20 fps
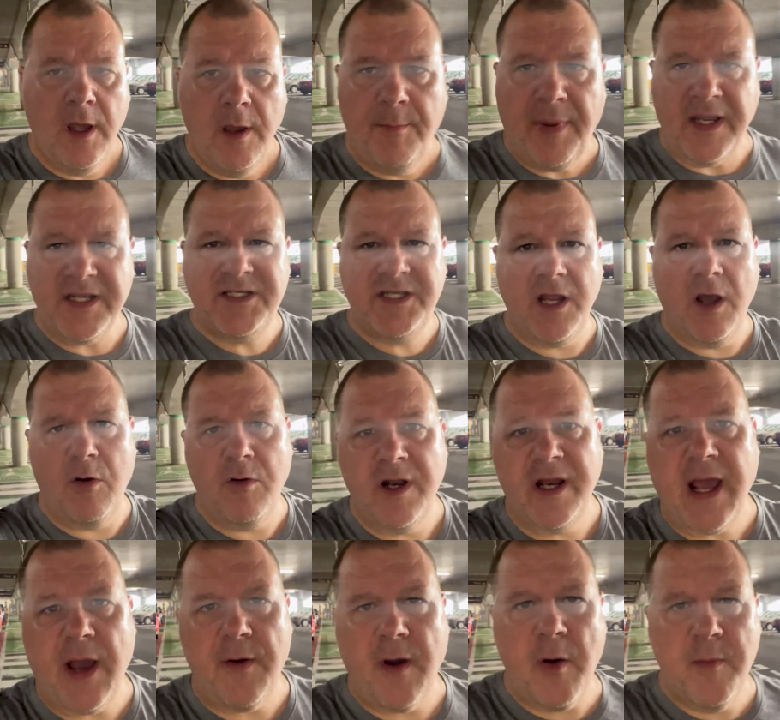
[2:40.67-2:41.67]
Basically, I'm going to
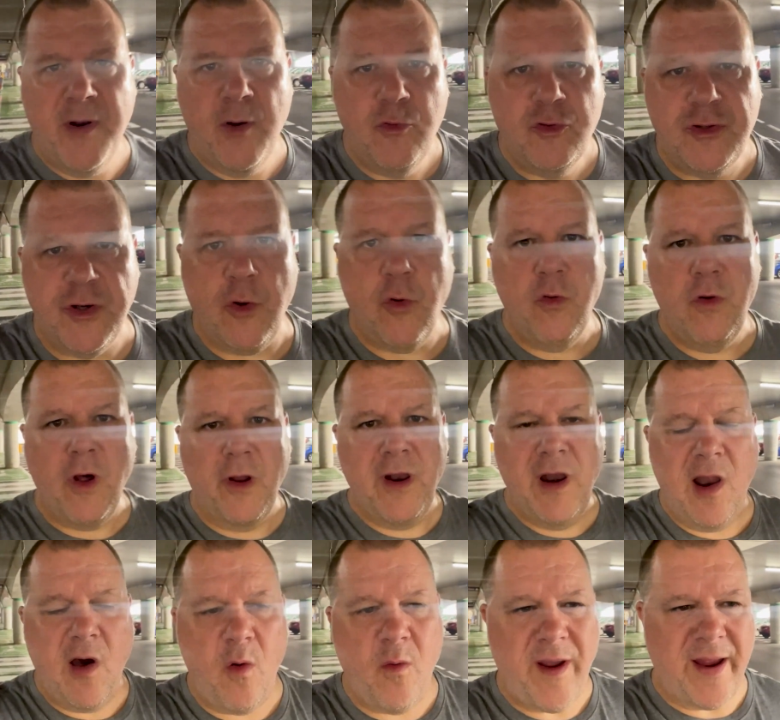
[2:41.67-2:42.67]
go home and order it all
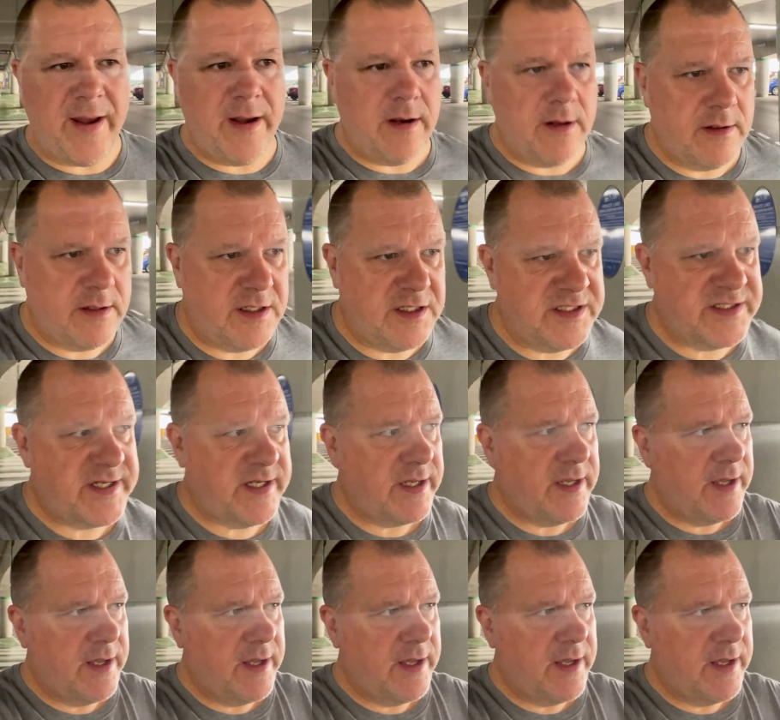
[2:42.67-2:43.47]
online because